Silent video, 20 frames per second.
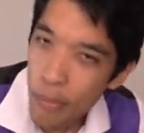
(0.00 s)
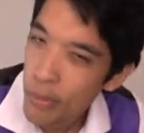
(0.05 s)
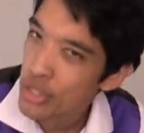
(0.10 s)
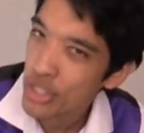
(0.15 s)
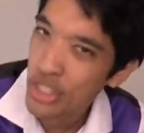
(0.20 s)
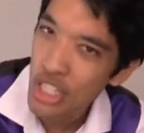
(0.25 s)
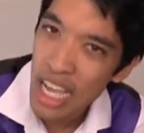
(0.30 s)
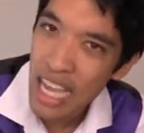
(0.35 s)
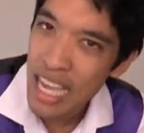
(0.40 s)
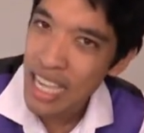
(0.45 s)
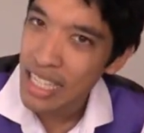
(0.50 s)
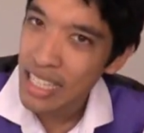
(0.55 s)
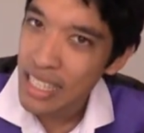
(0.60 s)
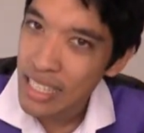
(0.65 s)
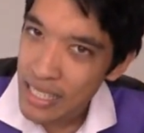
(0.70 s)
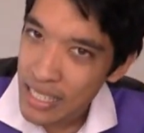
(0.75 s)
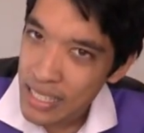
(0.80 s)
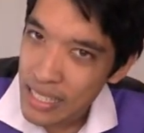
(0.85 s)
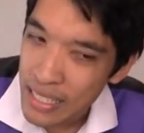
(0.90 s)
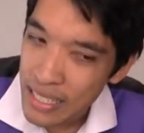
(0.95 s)

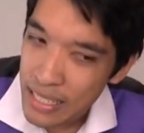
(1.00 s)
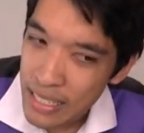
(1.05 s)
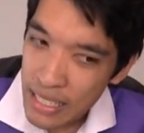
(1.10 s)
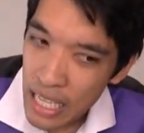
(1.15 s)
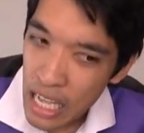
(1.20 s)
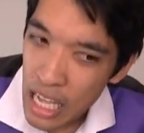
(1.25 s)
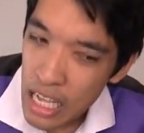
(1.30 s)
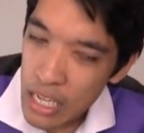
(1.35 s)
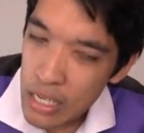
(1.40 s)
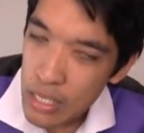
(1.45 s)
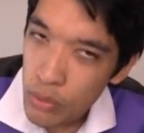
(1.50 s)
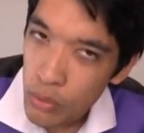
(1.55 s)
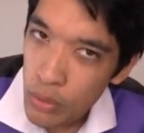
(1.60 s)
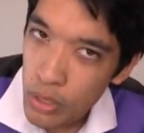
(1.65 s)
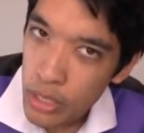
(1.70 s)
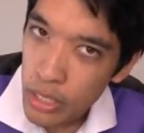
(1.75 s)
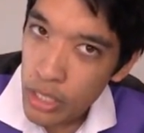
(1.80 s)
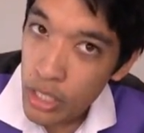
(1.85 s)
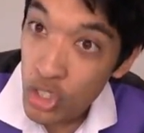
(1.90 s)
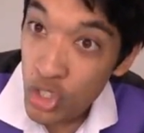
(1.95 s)
giants aren't
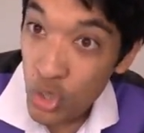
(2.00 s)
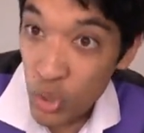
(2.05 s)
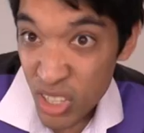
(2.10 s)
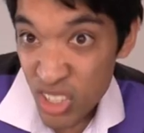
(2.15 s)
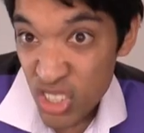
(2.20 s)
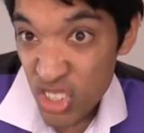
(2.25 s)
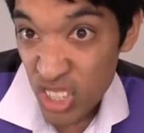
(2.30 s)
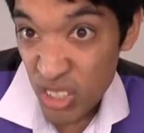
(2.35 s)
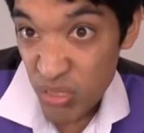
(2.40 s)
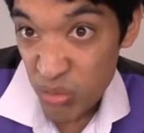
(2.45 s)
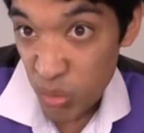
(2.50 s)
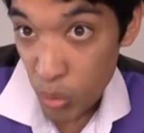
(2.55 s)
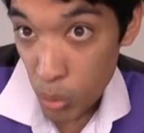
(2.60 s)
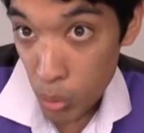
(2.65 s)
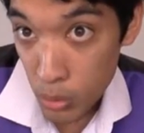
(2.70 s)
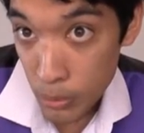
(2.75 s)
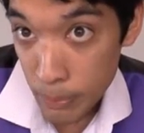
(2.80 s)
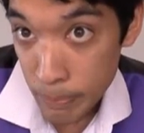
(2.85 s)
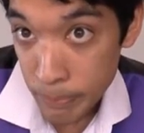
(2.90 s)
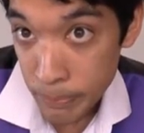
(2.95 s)
really a trusting
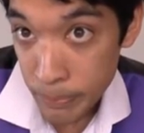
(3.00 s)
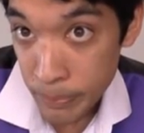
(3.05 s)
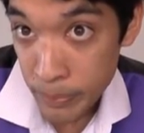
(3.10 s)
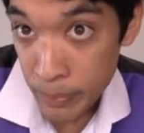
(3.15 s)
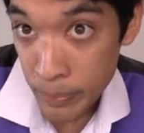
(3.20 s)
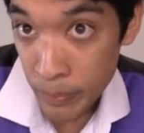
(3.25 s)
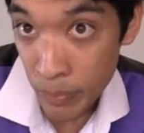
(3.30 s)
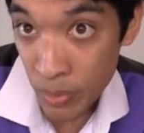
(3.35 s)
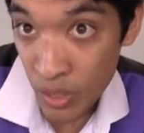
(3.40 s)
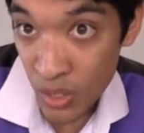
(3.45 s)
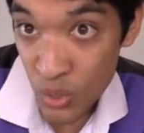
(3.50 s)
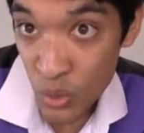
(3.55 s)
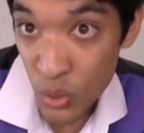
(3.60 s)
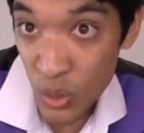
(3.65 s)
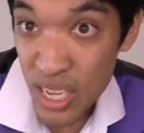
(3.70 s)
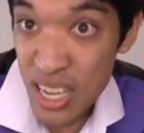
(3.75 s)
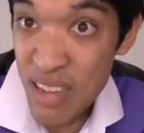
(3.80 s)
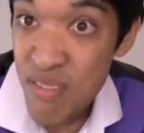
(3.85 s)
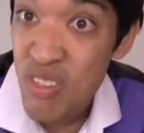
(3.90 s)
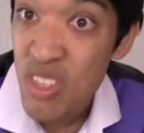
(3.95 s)
folk. So
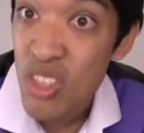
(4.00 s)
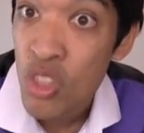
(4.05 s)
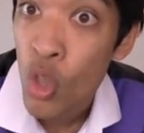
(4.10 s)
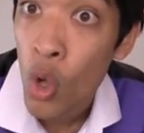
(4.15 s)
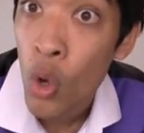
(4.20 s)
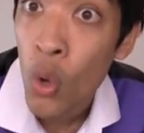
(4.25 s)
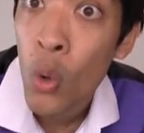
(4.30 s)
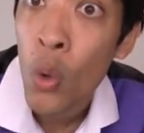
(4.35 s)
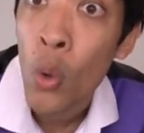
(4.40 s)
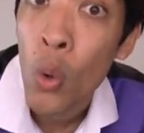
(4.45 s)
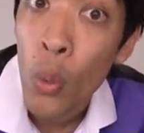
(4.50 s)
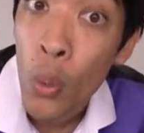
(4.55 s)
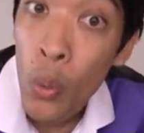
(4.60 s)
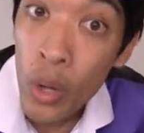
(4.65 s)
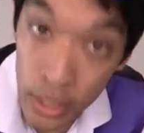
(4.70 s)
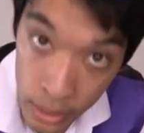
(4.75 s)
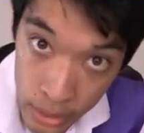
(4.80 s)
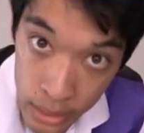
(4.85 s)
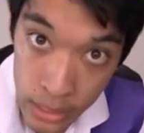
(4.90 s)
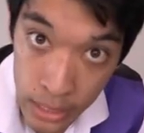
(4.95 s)
even though
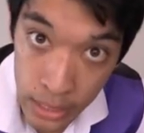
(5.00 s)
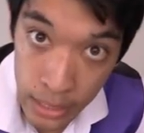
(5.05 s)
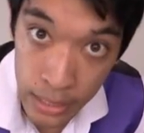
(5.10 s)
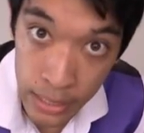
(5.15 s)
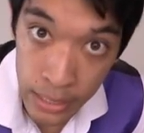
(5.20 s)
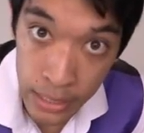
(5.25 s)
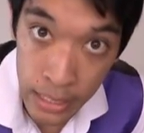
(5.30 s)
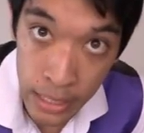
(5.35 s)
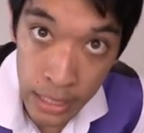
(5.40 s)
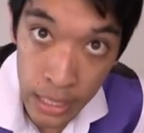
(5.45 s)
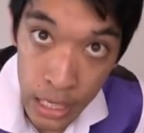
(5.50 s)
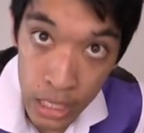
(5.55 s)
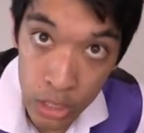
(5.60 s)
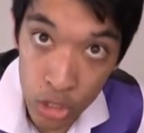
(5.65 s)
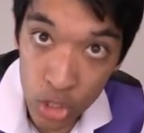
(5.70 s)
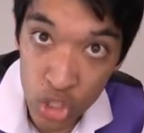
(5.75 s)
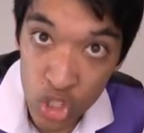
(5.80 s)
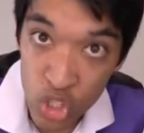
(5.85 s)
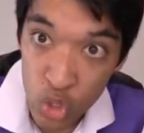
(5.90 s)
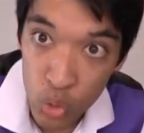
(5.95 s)
the
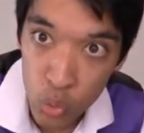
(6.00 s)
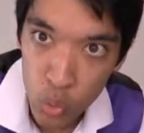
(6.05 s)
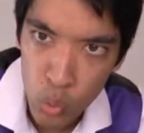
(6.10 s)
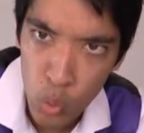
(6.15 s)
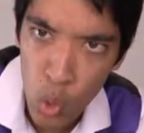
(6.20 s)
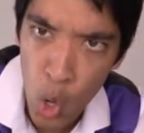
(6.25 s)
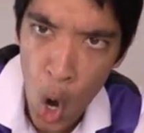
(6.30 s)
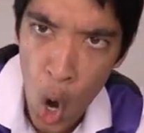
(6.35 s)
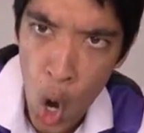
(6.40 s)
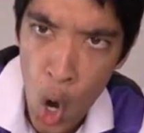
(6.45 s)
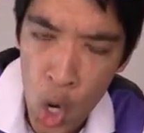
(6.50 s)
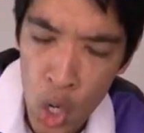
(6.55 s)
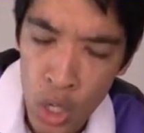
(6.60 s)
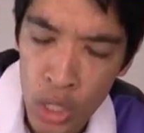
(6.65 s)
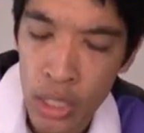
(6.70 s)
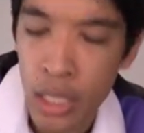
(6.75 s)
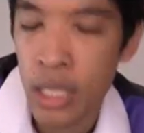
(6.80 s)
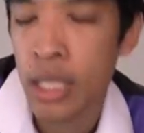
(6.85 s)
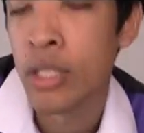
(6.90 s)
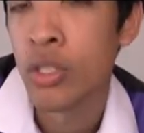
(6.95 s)

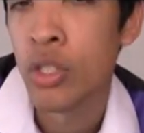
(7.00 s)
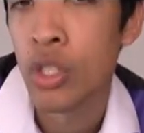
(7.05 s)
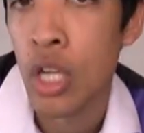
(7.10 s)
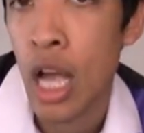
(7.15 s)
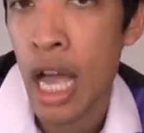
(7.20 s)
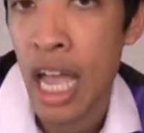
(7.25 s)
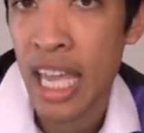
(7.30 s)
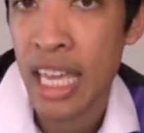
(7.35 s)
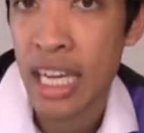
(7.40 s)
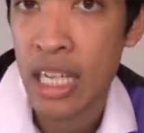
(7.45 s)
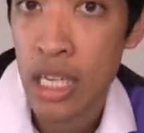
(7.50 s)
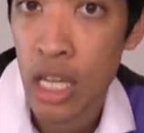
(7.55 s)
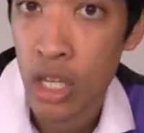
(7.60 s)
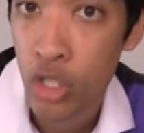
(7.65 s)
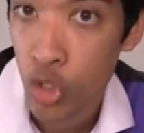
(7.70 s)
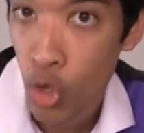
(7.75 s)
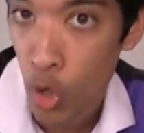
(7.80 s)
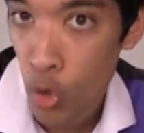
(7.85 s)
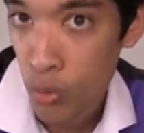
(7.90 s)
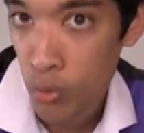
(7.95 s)
strong giant
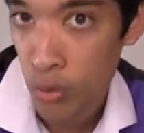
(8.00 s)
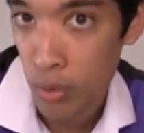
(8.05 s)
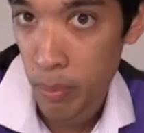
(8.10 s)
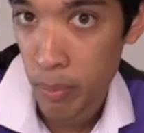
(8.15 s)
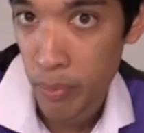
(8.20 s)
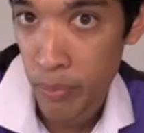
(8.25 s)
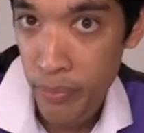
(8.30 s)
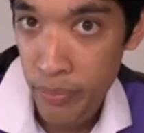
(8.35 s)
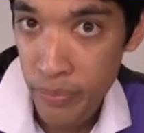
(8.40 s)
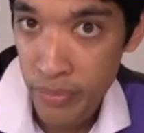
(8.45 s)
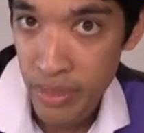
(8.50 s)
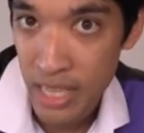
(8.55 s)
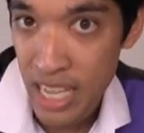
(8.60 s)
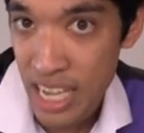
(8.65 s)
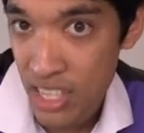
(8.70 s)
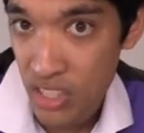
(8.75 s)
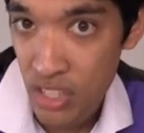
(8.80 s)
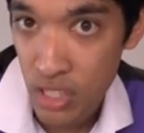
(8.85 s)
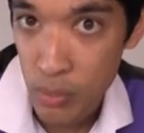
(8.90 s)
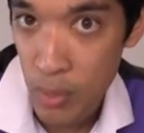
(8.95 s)
told them they
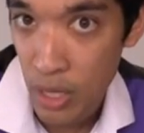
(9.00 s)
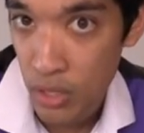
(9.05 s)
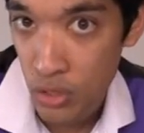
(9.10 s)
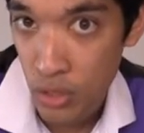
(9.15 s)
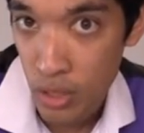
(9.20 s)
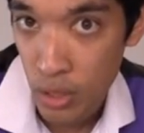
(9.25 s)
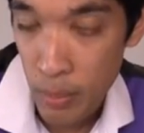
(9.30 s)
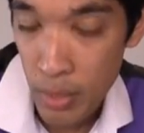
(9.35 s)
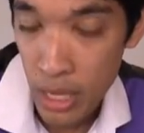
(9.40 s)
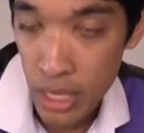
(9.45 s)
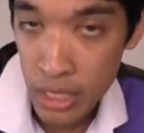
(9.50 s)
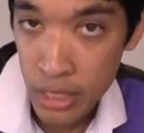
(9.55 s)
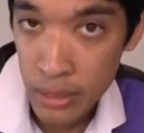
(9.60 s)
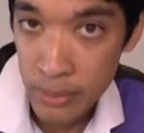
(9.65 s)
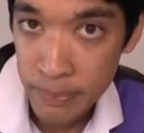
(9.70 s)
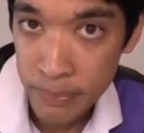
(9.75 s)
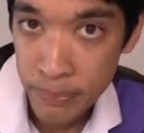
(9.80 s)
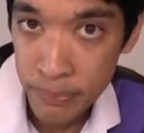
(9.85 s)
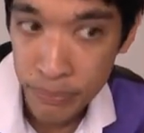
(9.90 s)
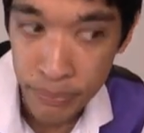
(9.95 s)
had smashed the bed
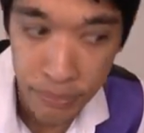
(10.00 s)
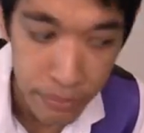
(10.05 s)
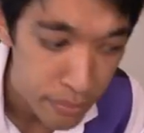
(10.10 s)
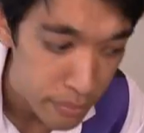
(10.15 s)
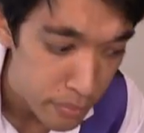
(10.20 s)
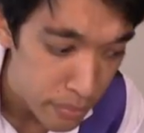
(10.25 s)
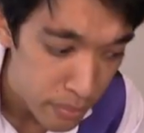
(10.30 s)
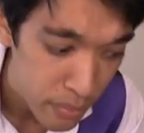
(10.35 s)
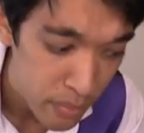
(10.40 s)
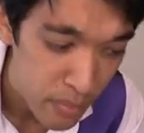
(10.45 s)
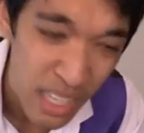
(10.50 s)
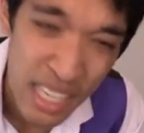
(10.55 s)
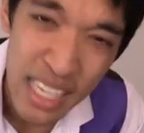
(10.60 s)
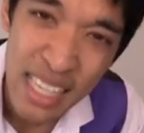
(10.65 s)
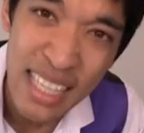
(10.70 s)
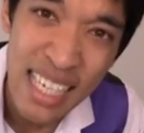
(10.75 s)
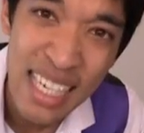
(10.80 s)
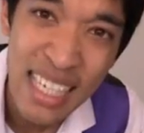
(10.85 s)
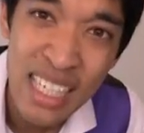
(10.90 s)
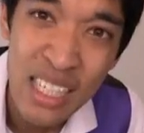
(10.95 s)
in,
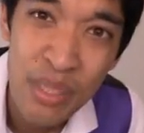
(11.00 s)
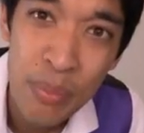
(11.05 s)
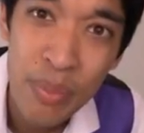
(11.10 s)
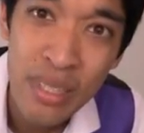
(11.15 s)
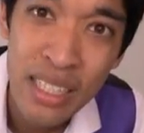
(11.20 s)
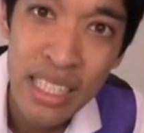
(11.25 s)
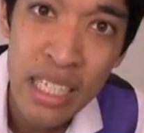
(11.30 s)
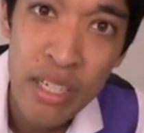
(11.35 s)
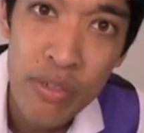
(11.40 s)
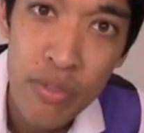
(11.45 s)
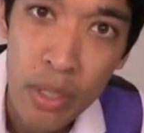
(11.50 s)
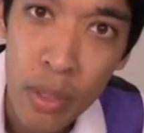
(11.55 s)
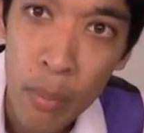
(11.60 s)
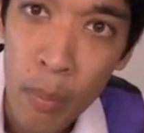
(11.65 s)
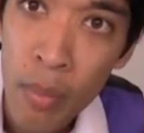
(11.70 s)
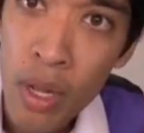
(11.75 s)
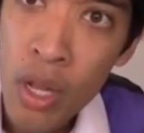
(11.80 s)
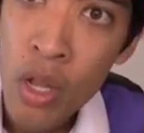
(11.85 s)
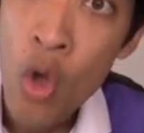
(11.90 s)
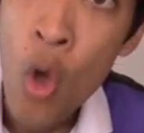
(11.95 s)
they didn't believe him.
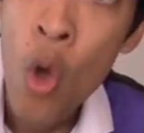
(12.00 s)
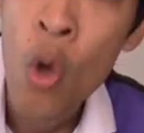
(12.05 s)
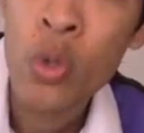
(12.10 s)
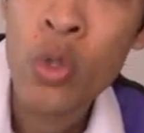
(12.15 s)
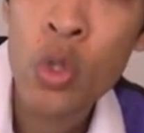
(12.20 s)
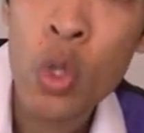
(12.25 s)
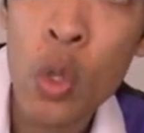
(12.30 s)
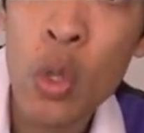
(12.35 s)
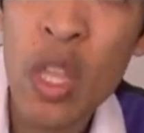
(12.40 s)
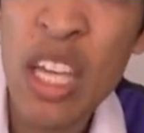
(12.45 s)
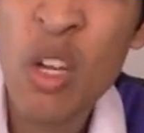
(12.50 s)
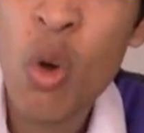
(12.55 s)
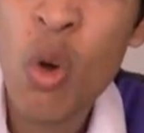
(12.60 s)
So they